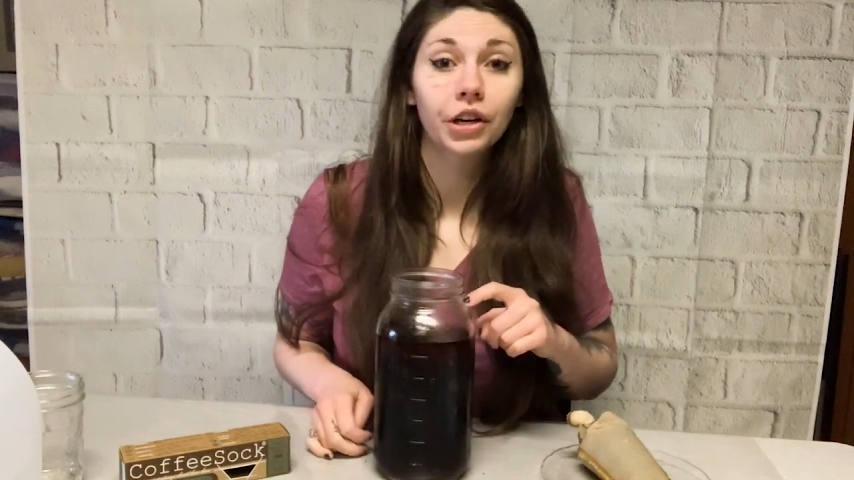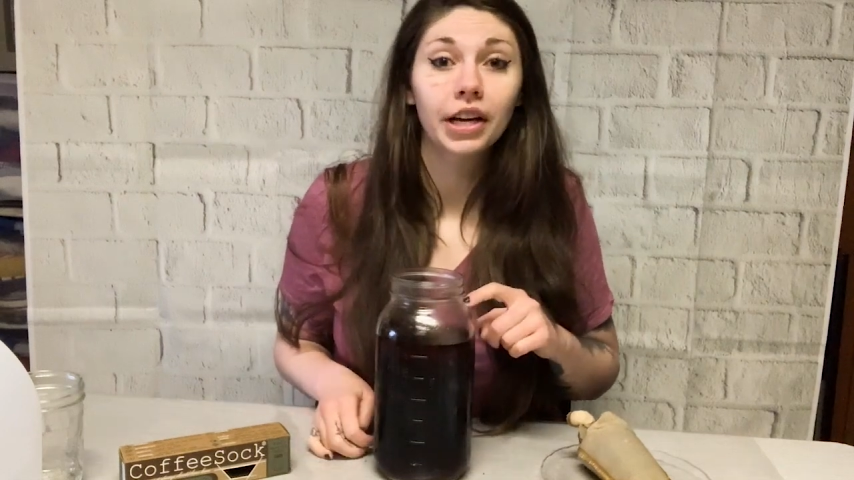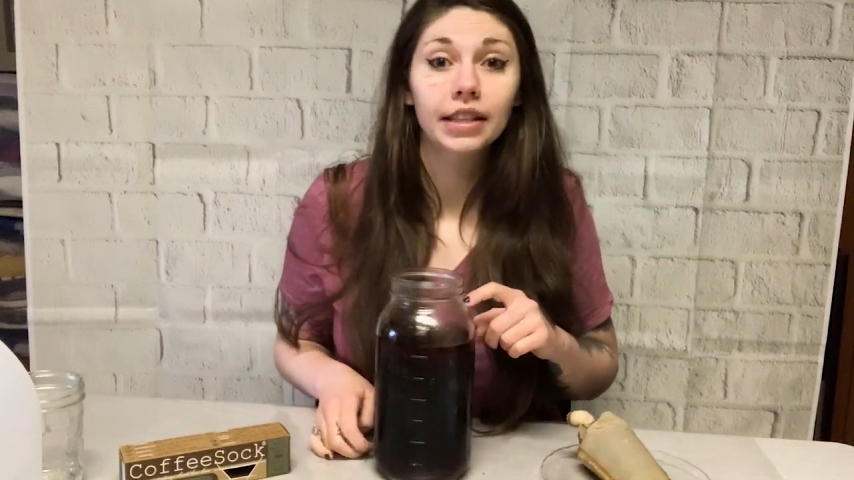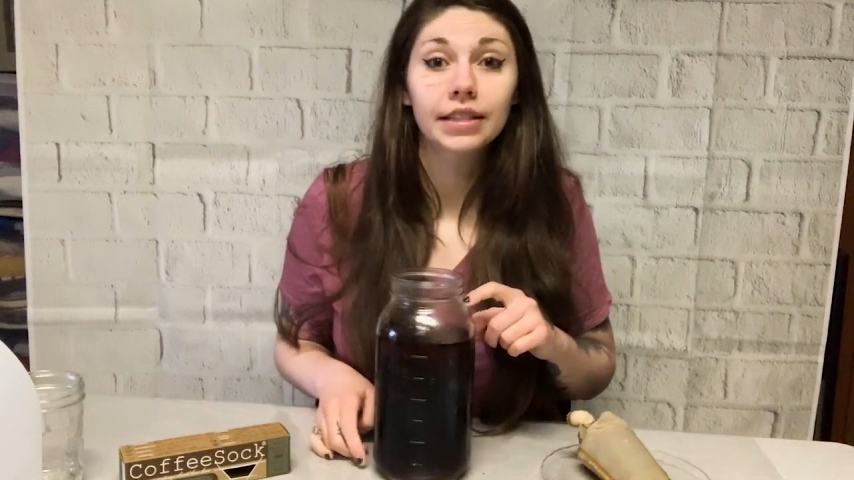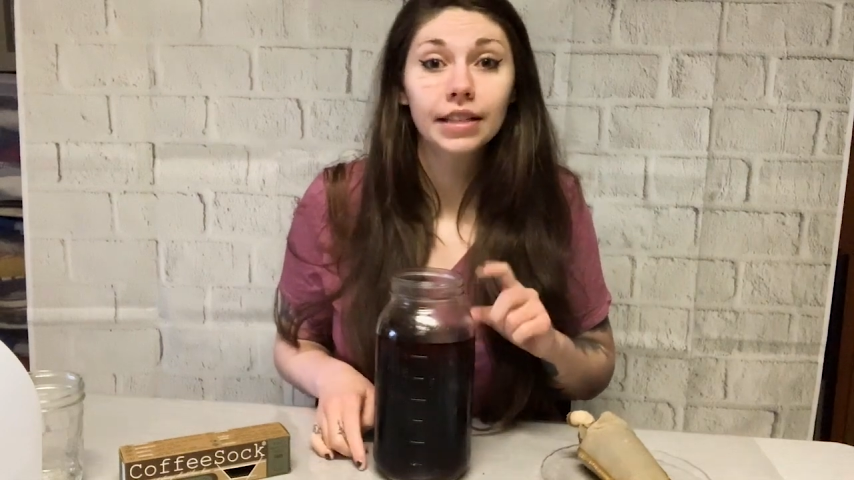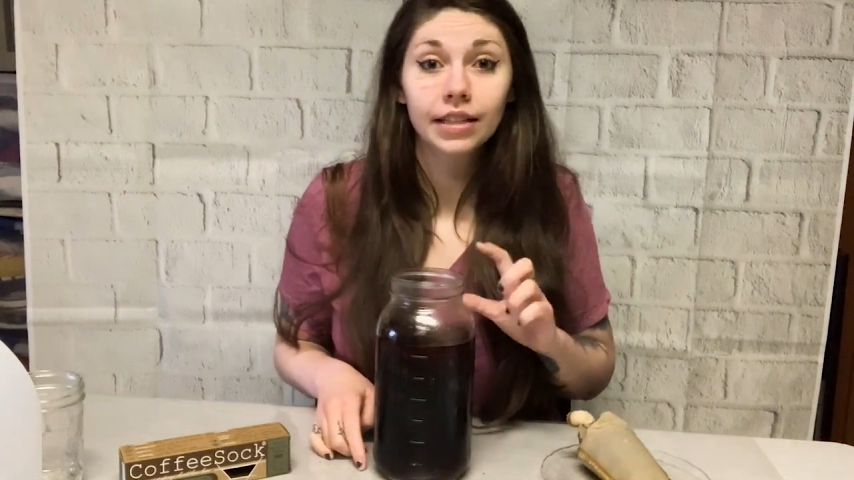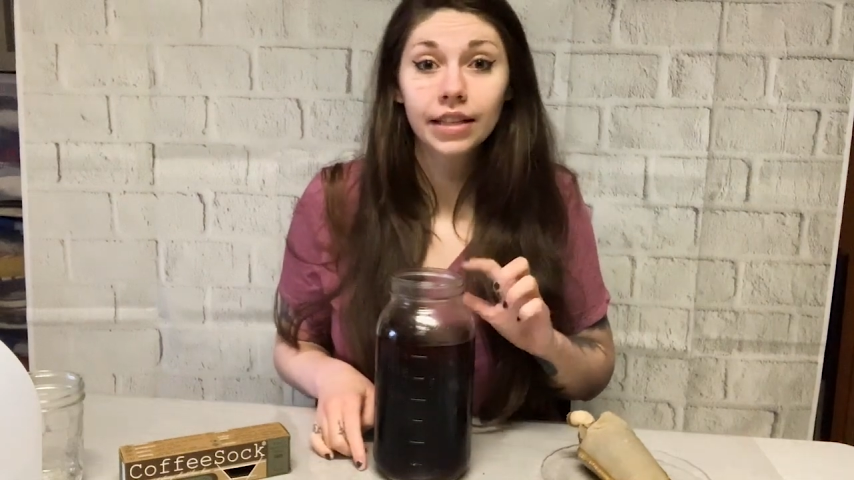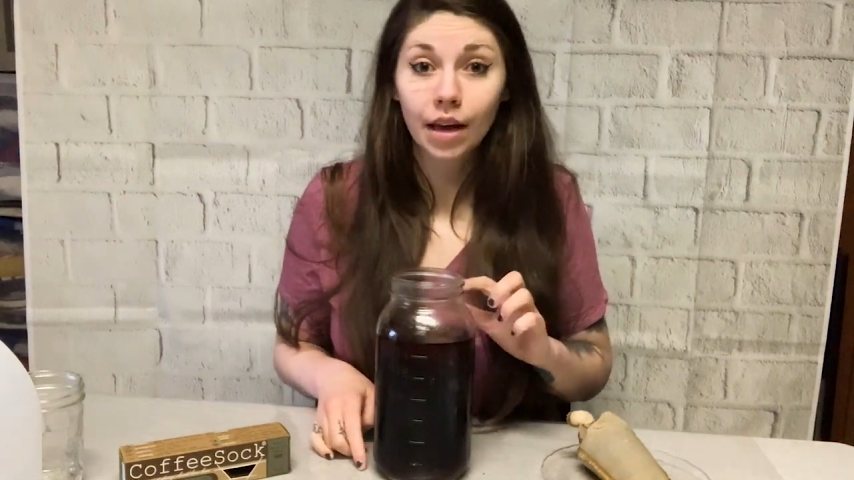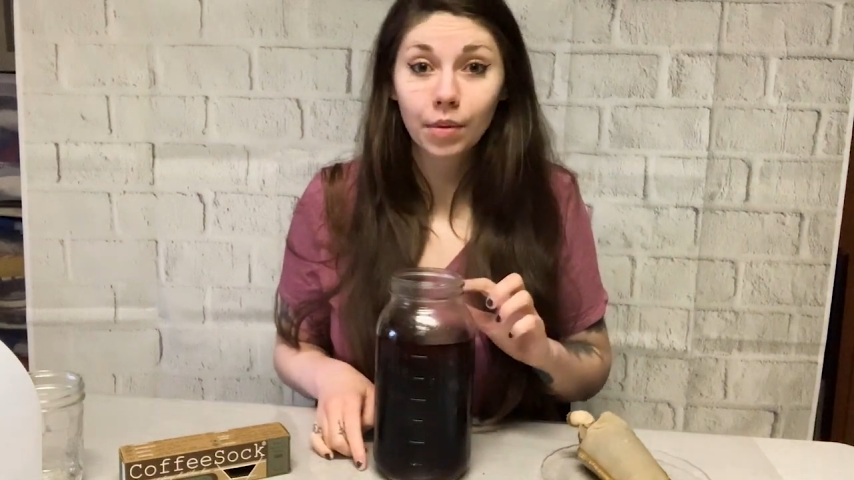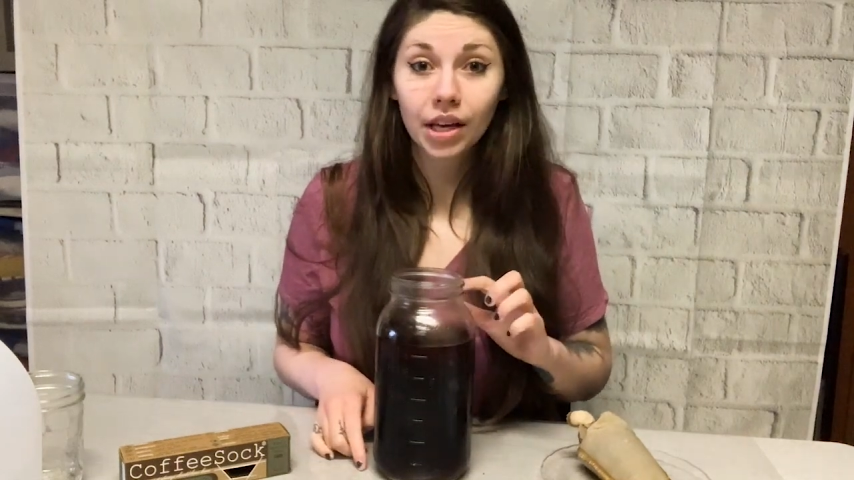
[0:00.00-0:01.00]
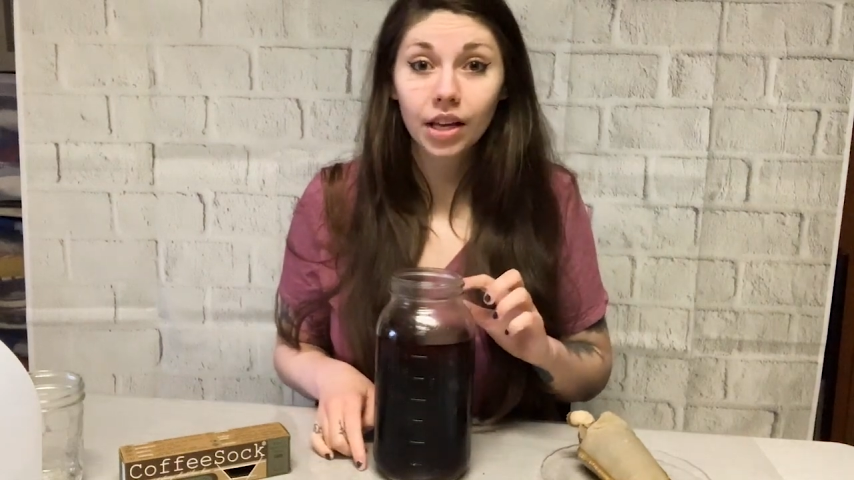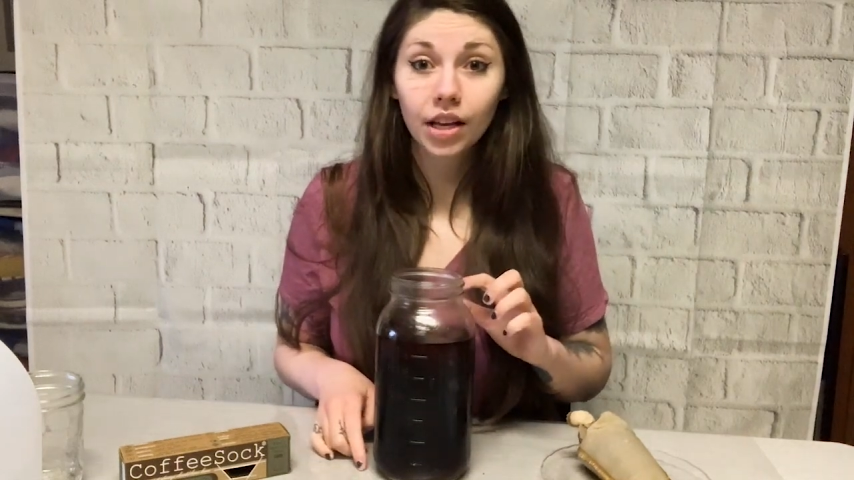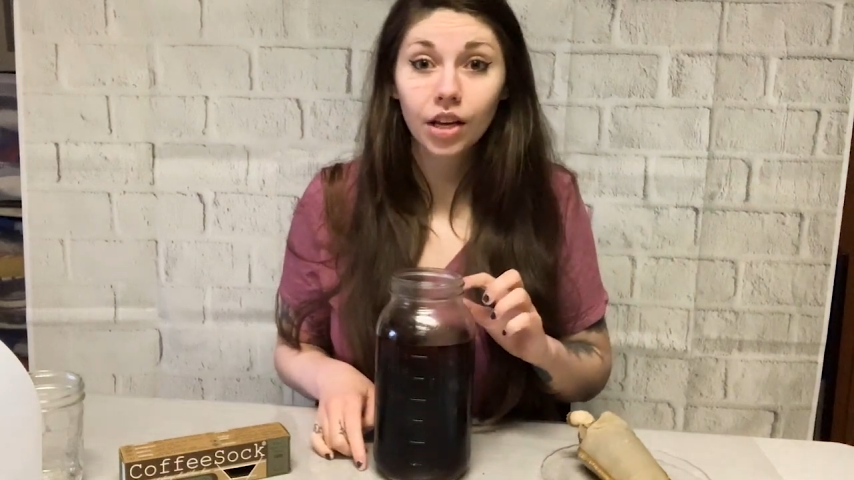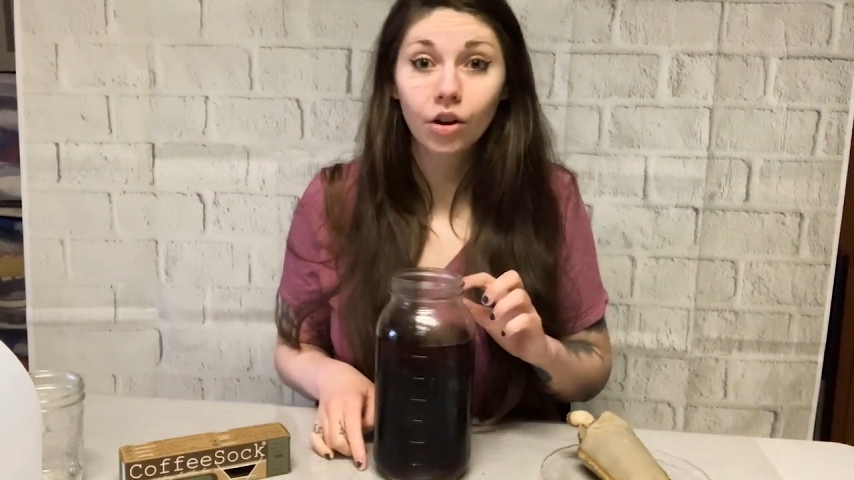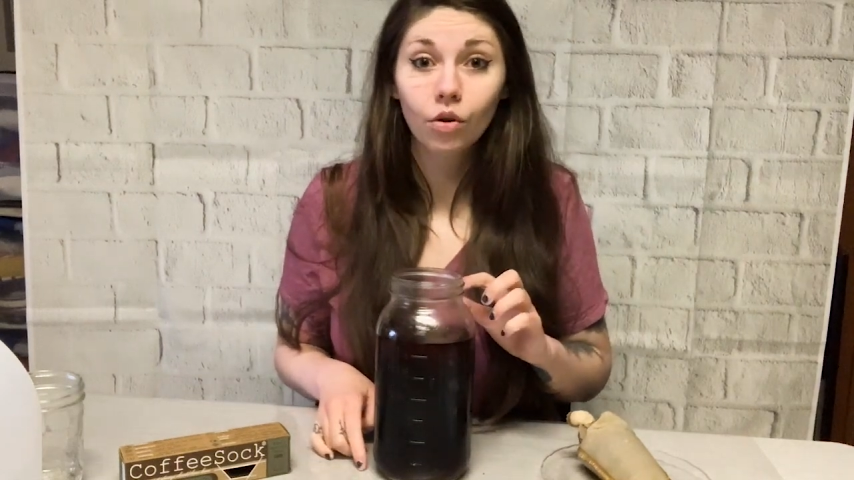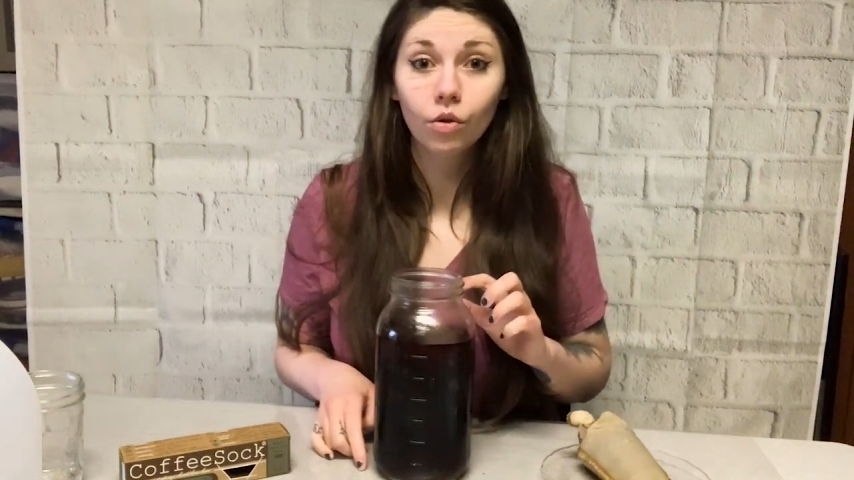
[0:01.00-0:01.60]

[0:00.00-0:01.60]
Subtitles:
gets contaminated